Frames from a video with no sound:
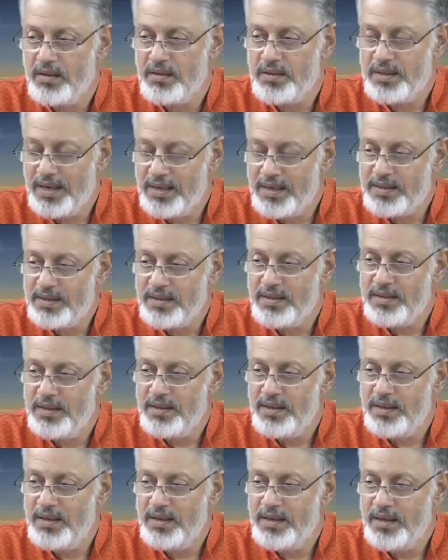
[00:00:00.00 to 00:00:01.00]
that
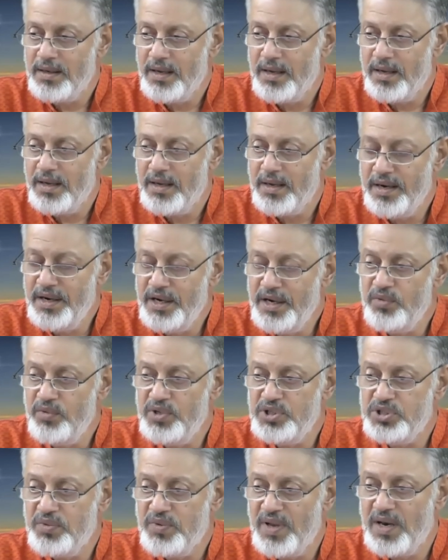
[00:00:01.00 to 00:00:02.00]

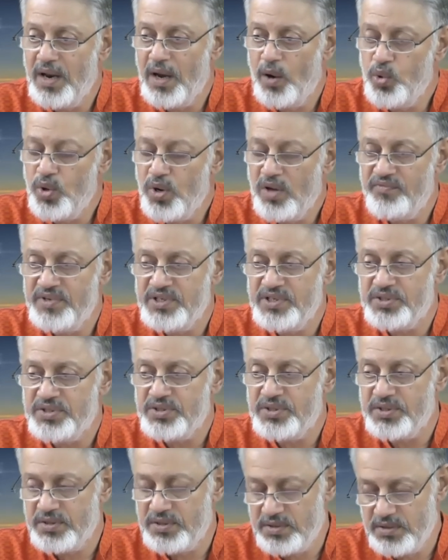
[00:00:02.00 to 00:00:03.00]
individual, out of
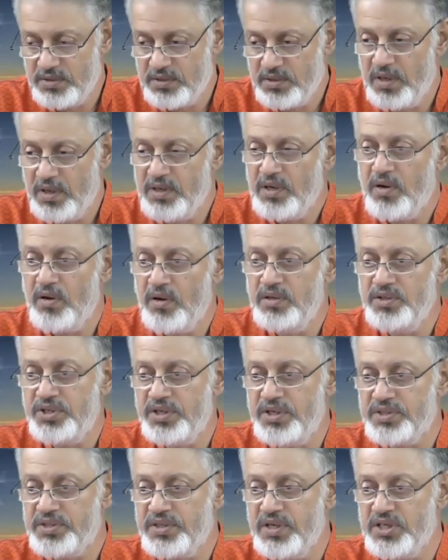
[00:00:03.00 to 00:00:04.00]
his
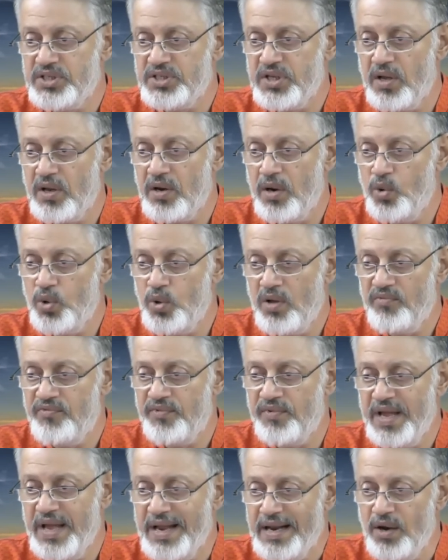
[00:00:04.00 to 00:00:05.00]
unconsciousness or out
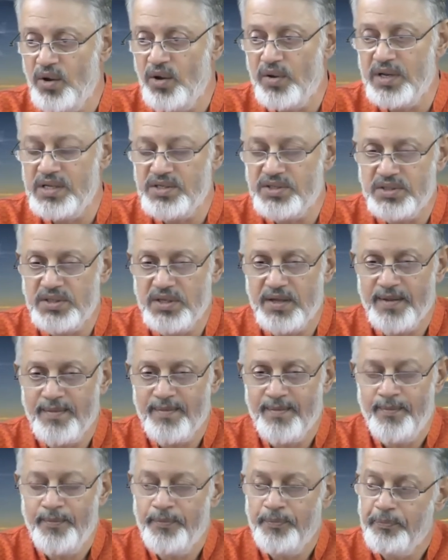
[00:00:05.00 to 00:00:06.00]
of ignorance,
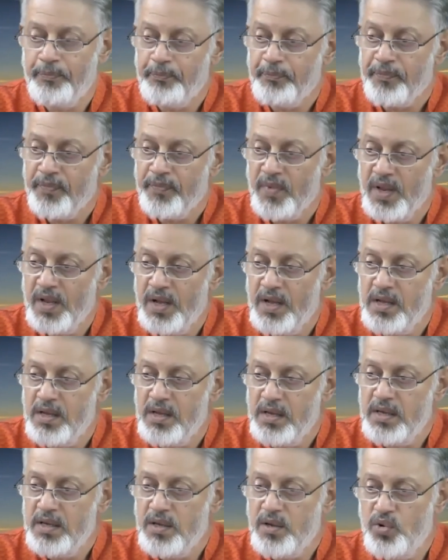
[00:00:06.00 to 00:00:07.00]

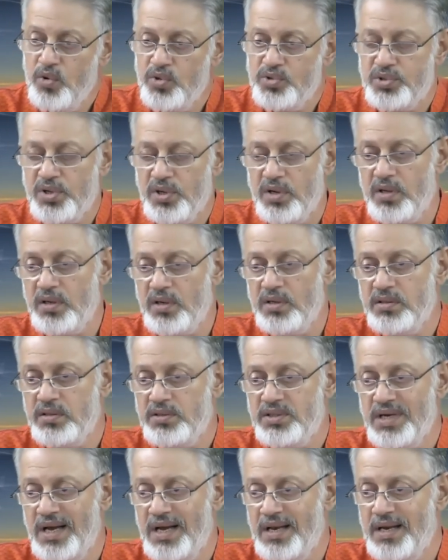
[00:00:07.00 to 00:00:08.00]
he goes on
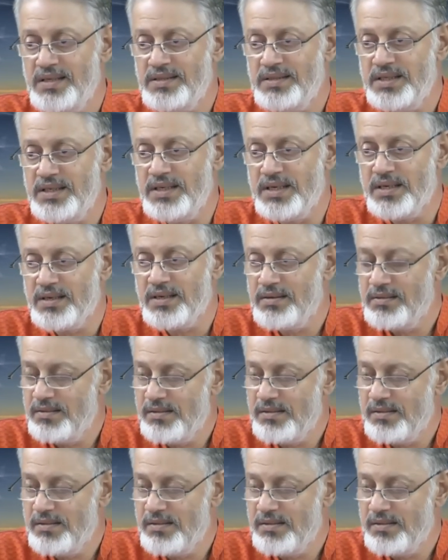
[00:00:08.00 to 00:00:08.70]
challenging